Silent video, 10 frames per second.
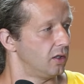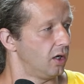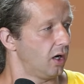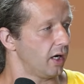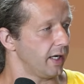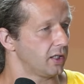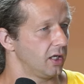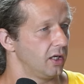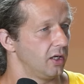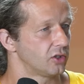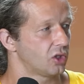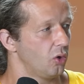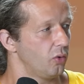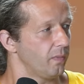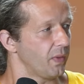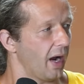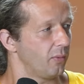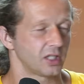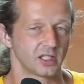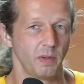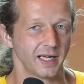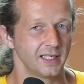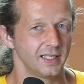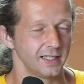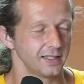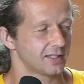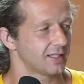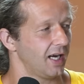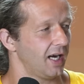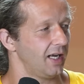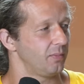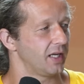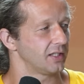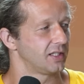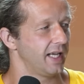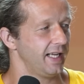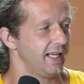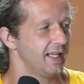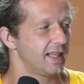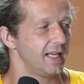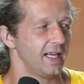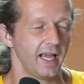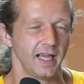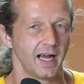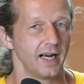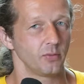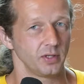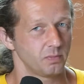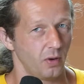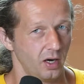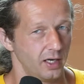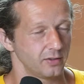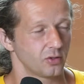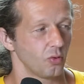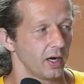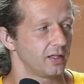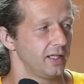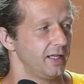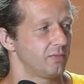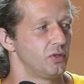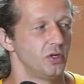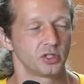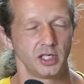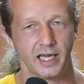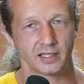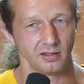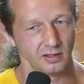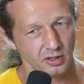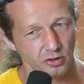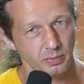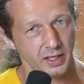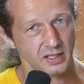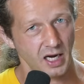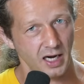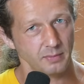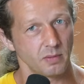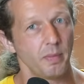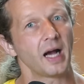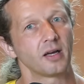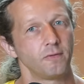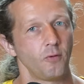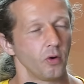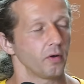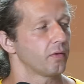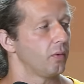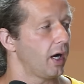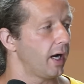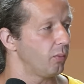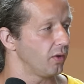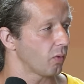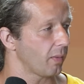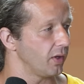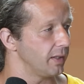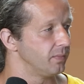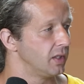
All right. So I was expecting this uh, because getting the AI to respond correctly usually takes a little bit of time, some back and forth um, with Replit.